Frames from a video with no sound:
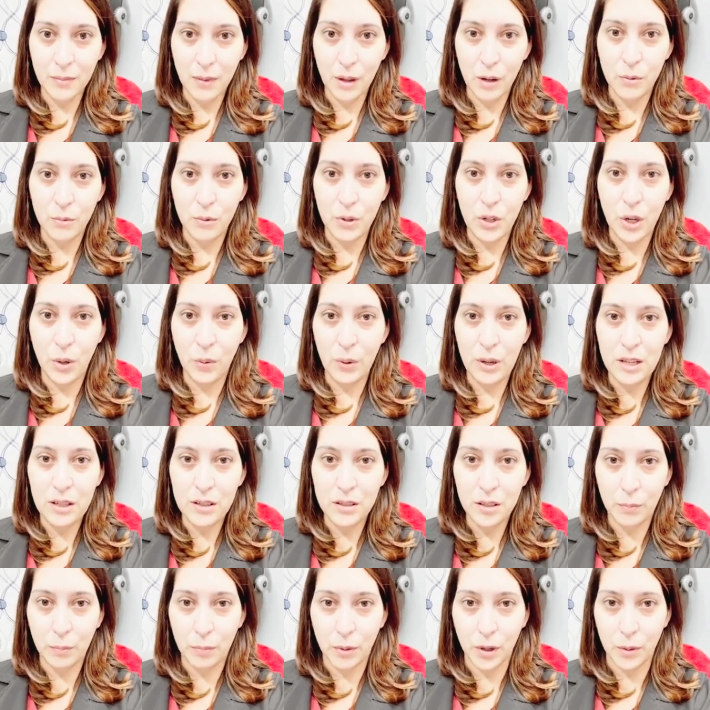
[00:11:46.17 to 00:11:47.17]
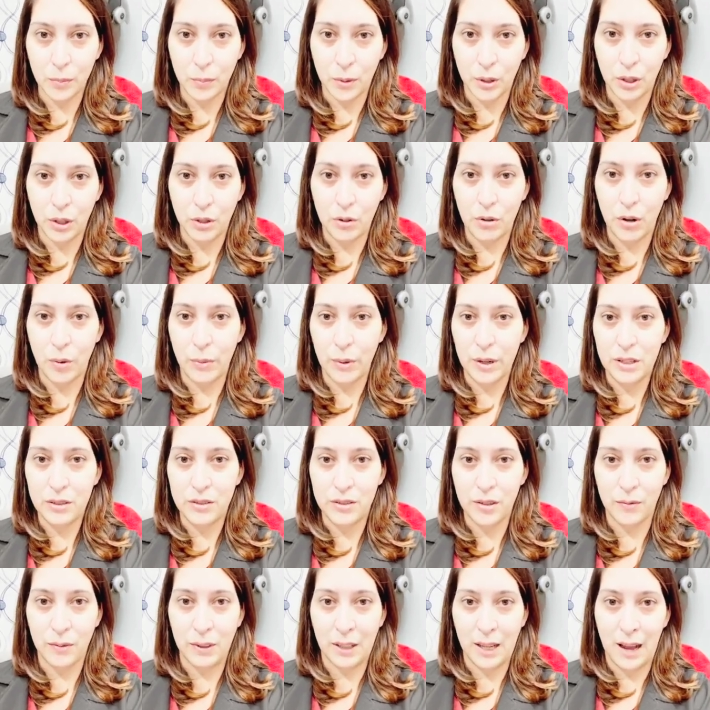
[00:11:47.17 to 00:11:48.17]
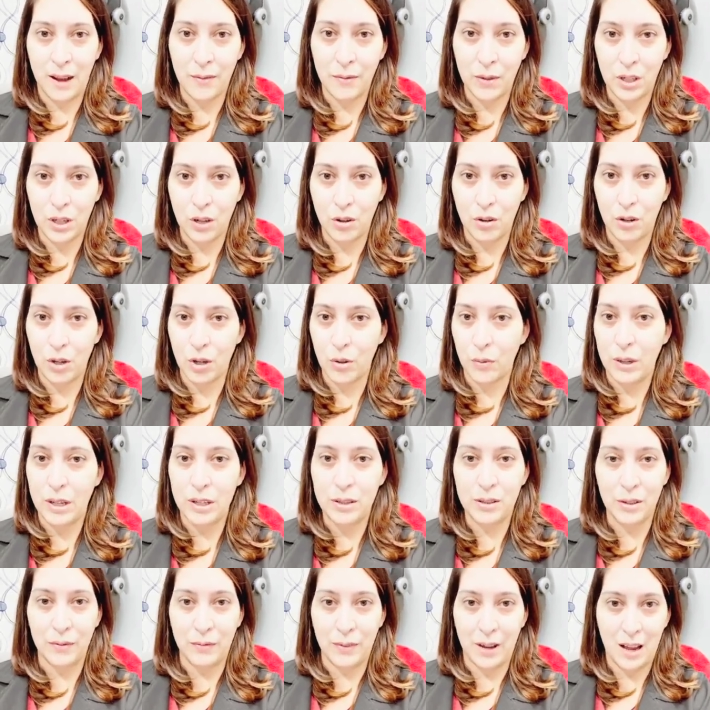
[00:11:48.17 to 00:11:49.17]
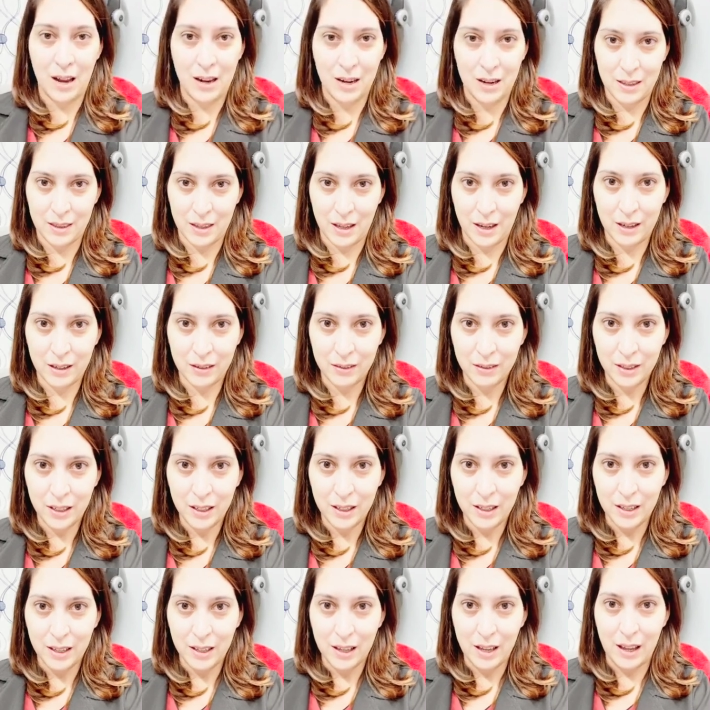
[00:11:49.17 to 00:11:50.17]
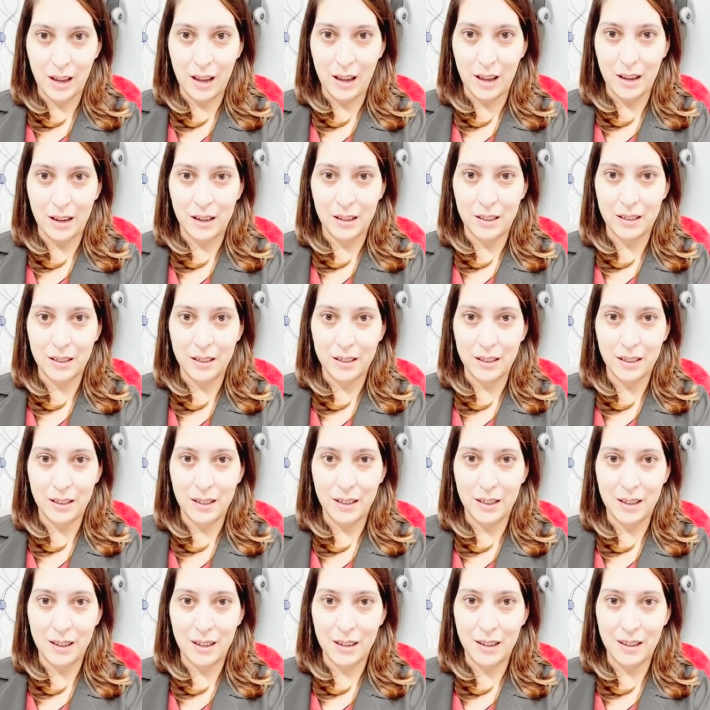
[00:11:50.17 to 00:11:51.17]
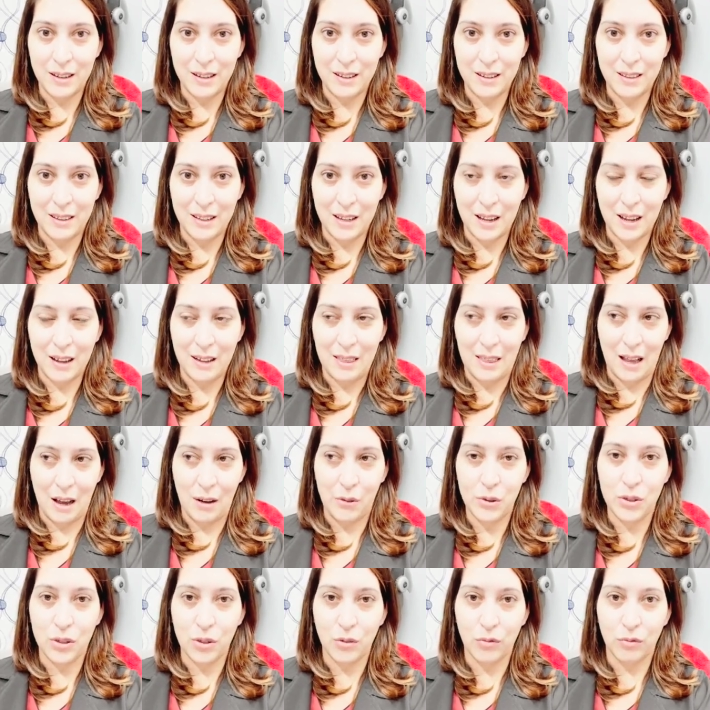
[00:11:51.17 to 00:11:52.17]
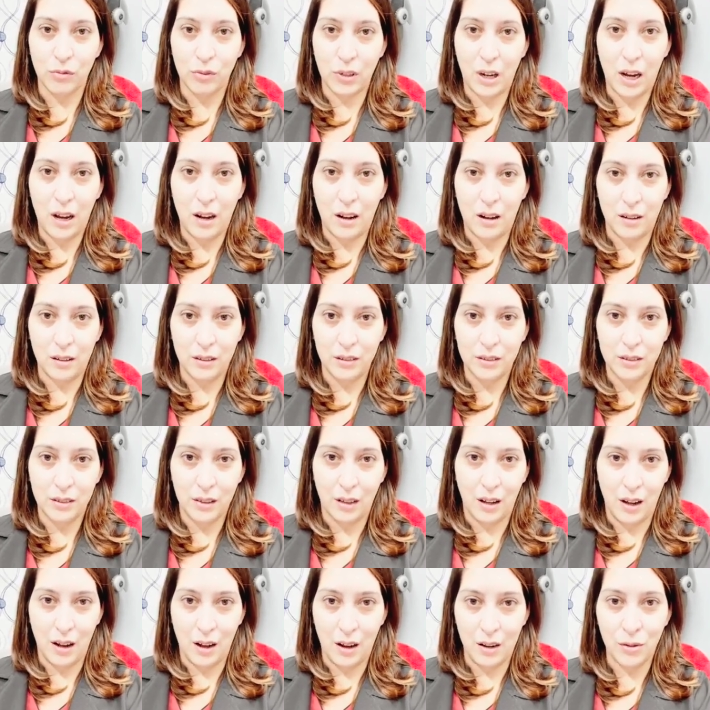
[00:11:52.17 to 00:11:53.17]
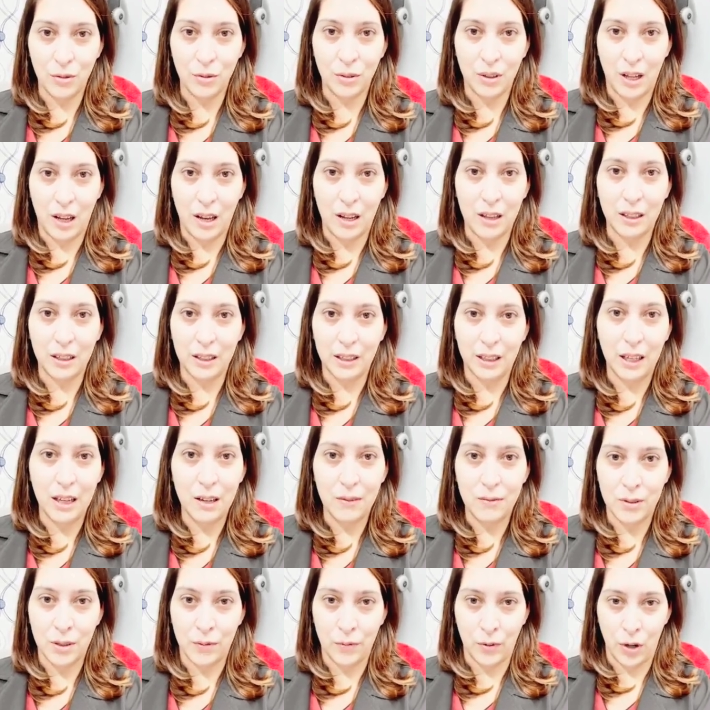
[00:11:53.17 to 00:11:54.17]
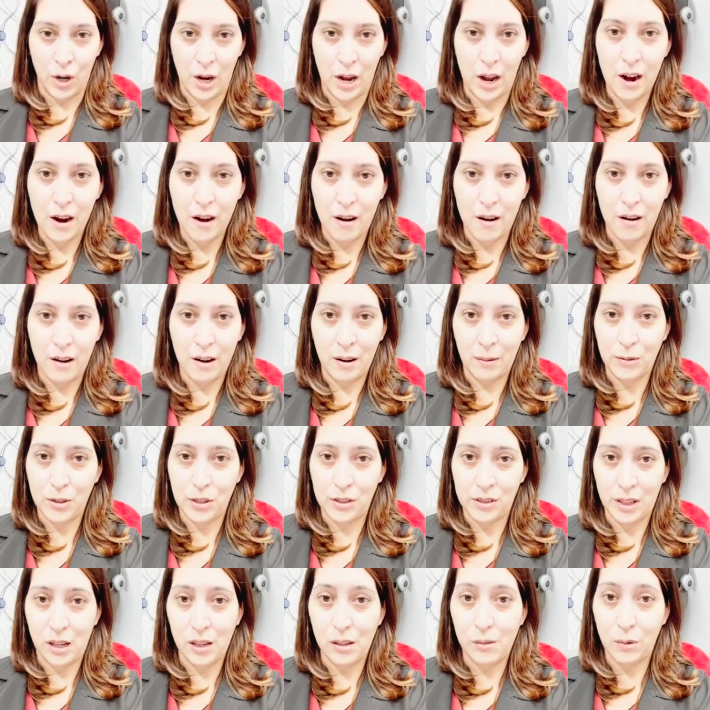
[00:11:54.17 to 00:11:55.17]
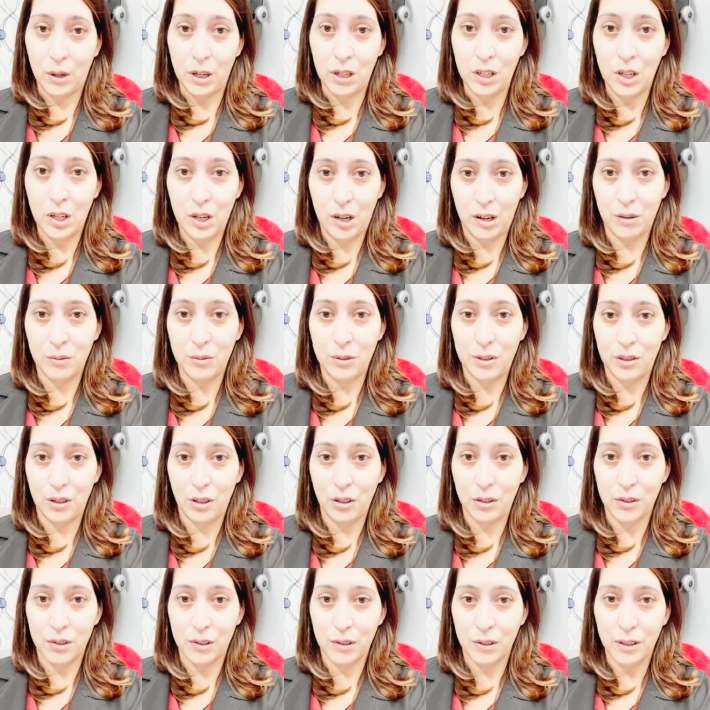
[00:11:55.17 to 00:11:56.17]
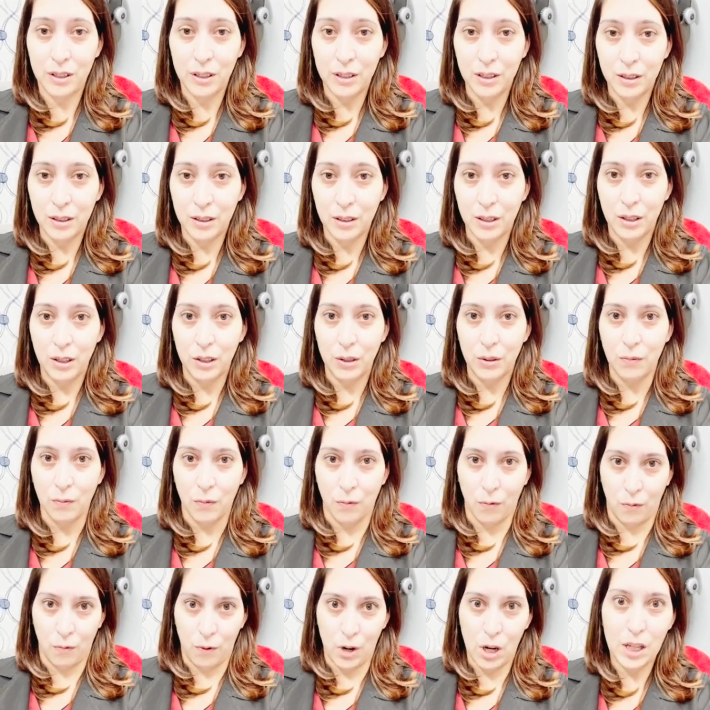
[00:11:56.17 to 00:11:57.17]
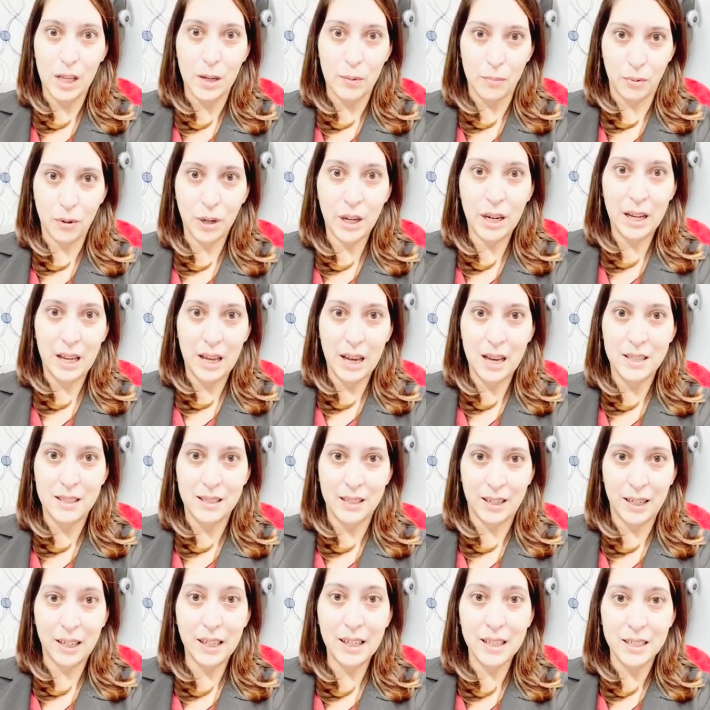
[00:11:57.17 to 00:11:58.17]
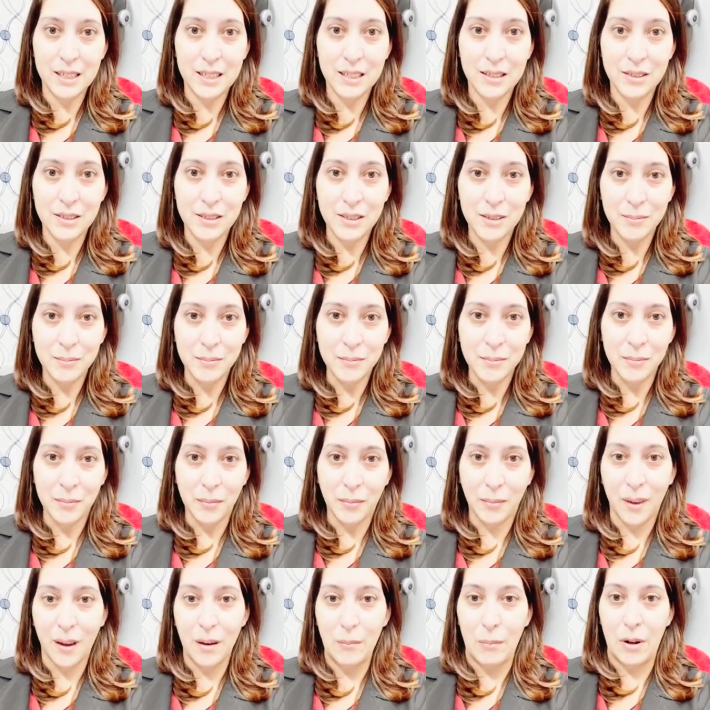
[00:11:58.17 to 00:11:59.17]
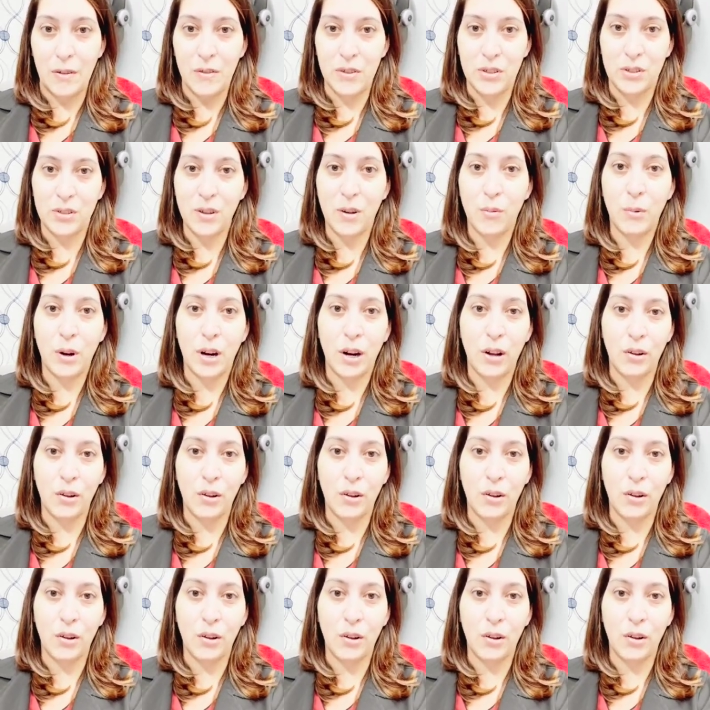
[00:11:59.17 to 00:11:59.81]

with no hint of purple, no hint of lavender, no hint of anything. And that was the raw underlying lift of her hair. And I was just like, well, you know, it looks really pretty as it is, but if you still want to